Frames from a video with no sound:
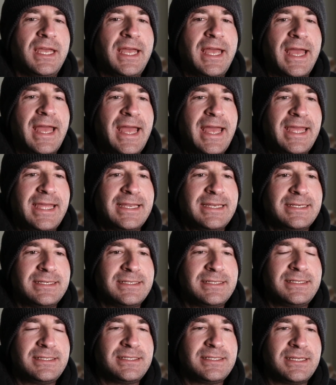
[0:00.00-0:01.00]

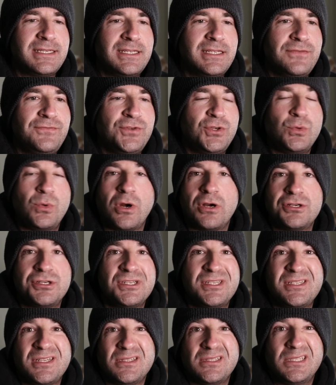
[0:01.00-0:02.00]
And if you are
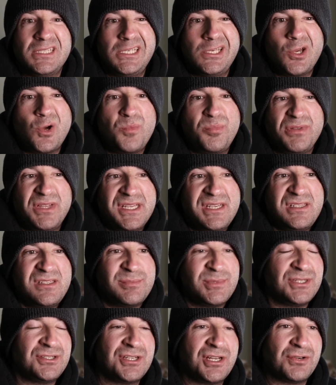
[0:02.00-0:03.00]
just a Leo
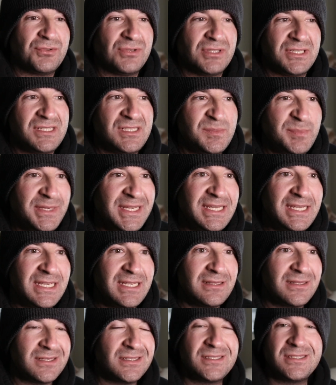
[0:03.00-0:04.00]
placement, generally
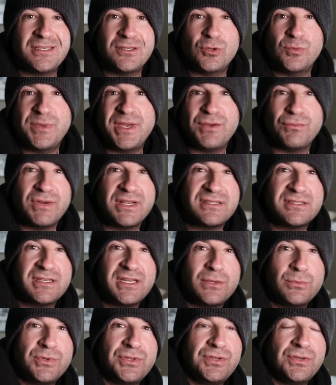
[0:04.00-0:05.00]
speaking, this still may resonate
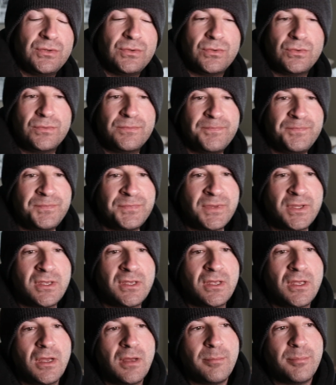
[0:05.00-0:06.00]
with you.
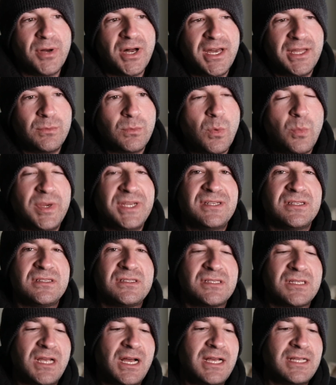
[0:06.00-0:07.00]
But when we
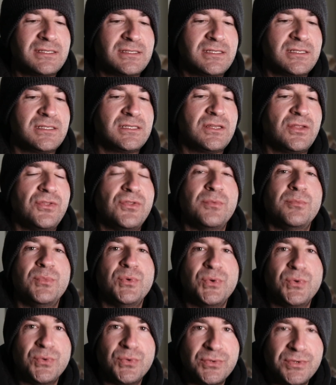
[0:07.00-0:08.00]
discuss the
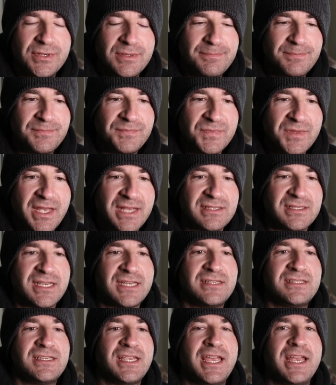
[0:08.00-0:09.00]
moon, as I
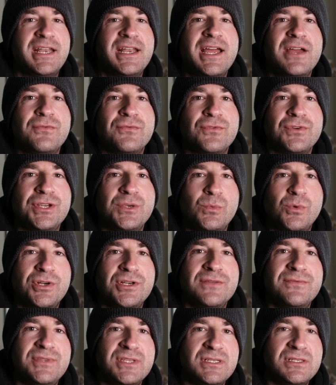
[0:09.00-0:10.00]
say in every one
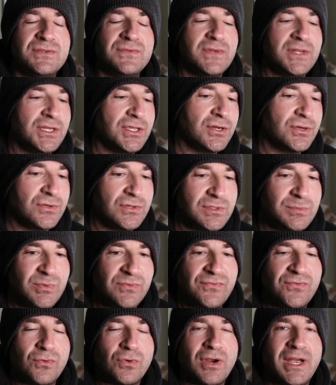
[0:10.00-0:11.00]
of these videos
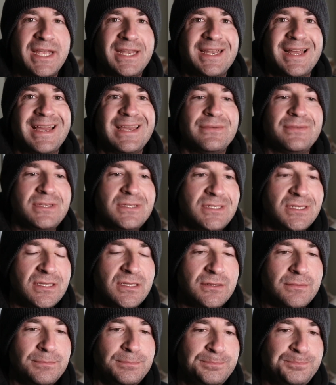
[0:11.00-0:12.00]
before I dive into
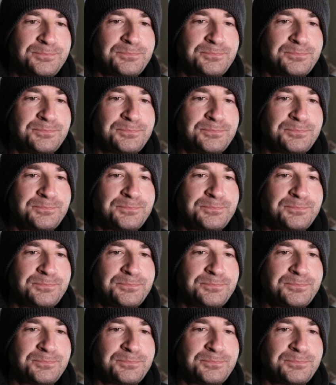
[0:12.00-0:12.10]
them,